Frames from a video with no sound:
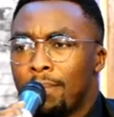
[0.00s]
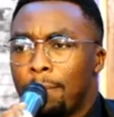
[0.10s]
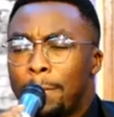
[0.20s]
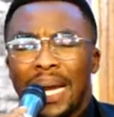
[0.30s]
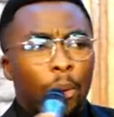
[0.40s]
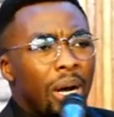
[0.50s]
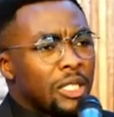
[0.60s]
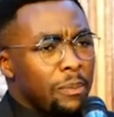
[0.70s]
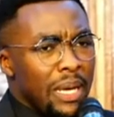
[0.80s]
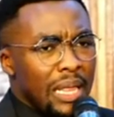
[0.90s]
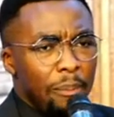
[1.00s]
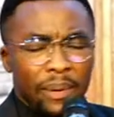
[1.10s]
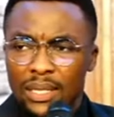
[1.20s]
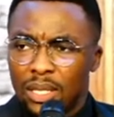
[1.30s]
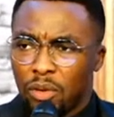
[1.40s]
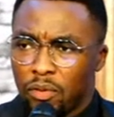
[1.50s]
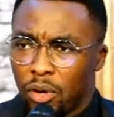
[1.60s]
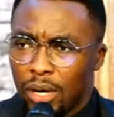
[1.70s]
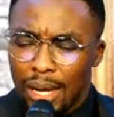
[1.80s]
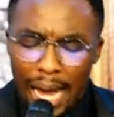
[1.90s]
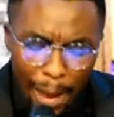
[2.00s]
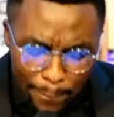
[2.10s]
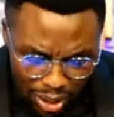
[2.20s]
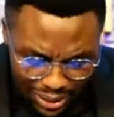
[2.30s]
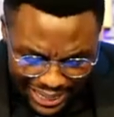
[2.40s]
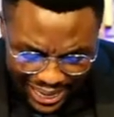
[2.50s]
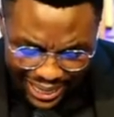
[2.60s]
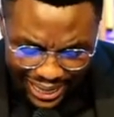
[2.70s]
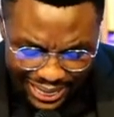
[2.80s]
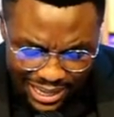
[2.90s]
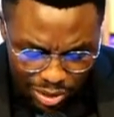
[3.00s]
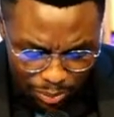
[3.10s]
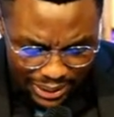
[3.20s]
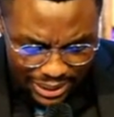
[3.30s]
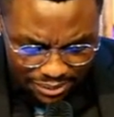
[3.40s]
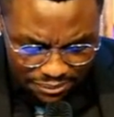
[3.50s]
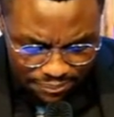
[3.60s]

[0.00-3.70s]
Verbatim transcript: but I want to be in the presence of God. Because I, I think to myself,